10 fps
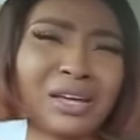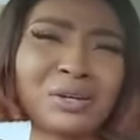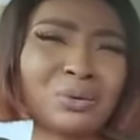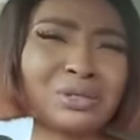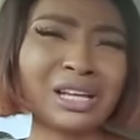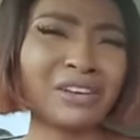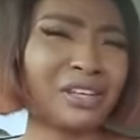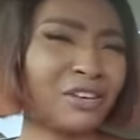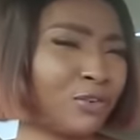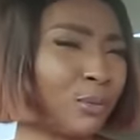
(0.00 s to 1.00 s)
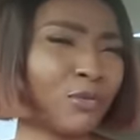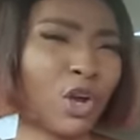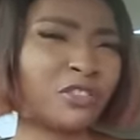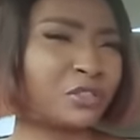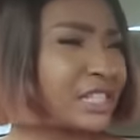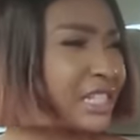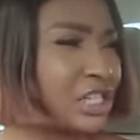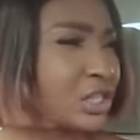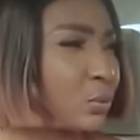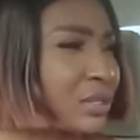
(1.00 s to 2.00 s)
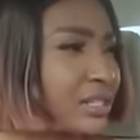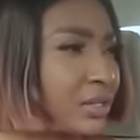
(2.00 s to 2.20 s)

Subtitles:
I don't want to have any form of confrontation with